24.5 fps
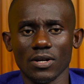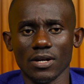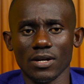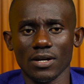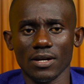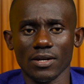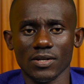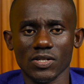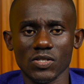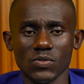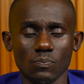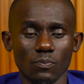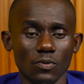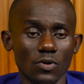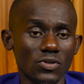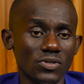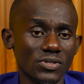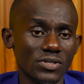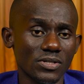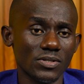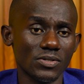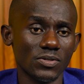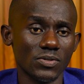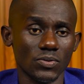
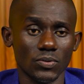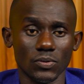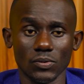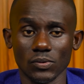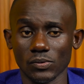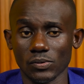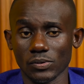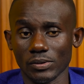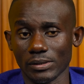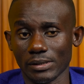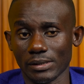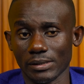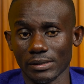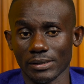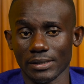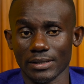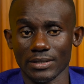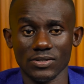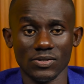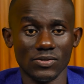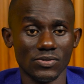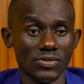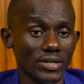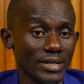exposed to
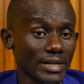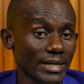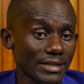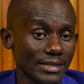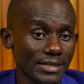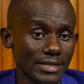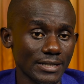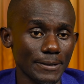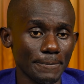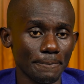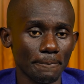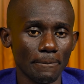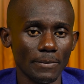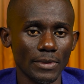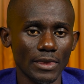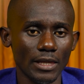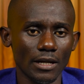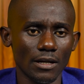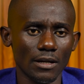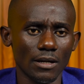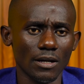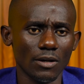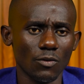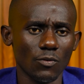the society.
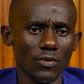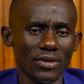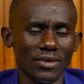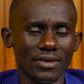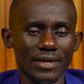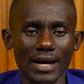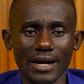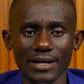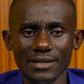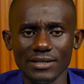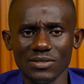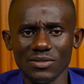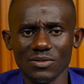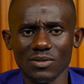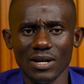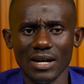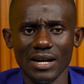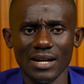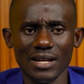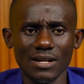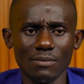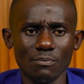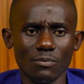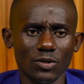With that, you
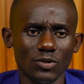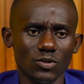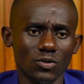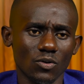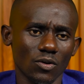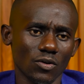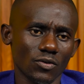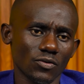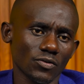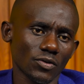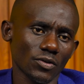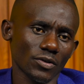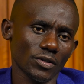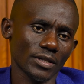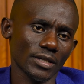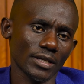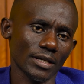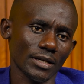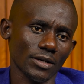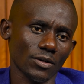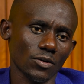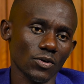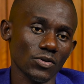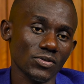are able to control
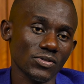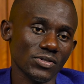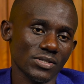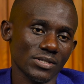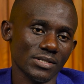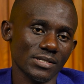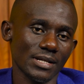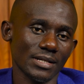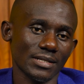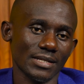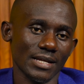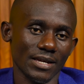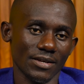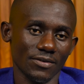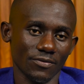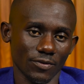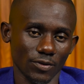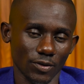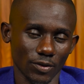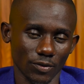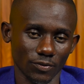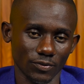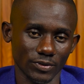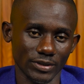the costs that are
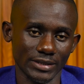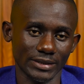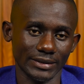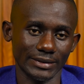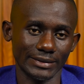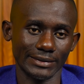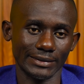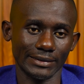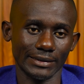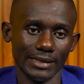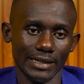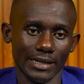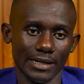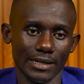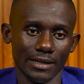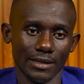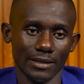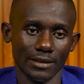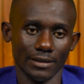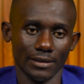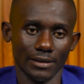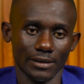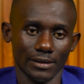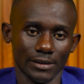involved in
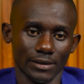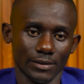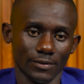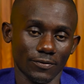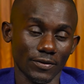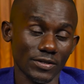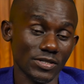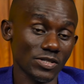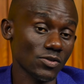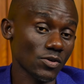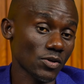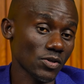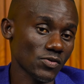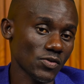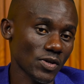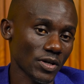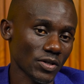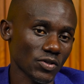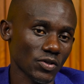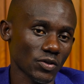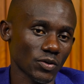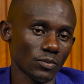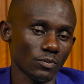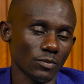the phased
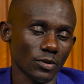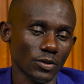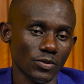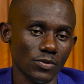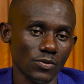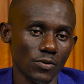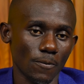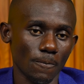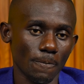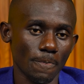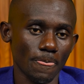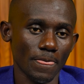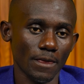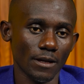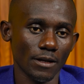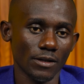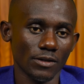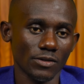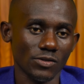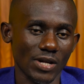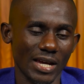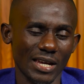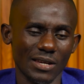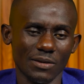construction model.
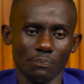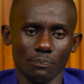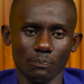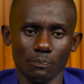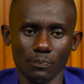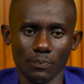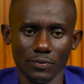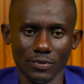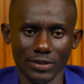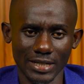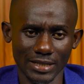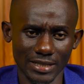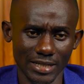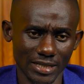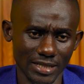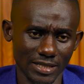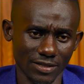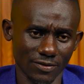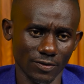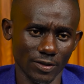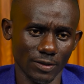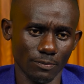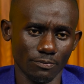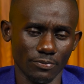So I
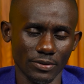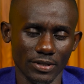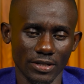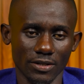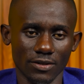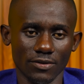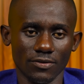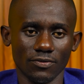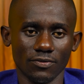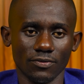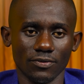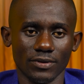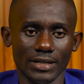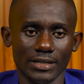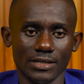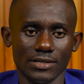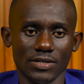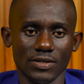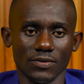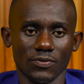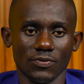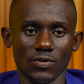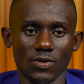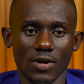tentatively believe
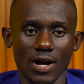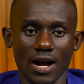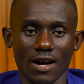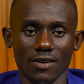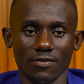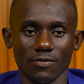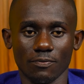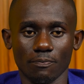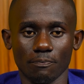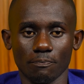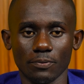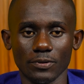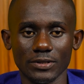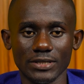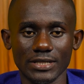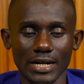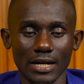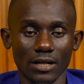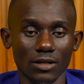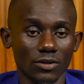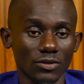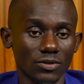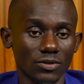that if you have put a